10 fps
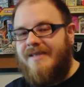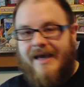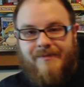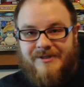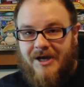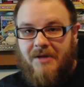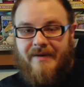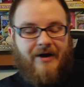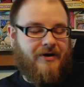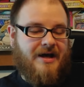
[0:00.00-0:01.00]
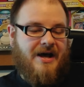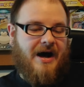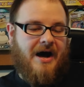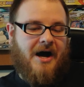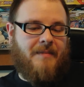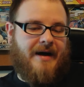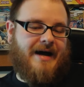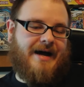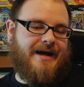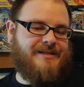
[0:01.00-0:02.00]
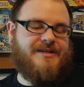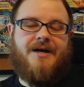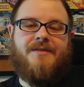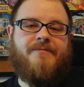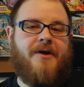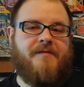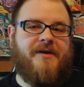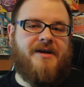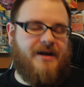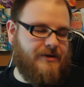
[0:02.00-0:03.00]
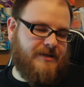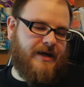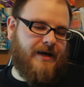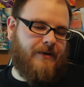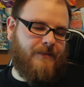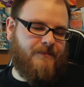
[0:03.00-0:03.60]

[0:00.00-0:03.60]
game is all about. I saw the front of it and I was like,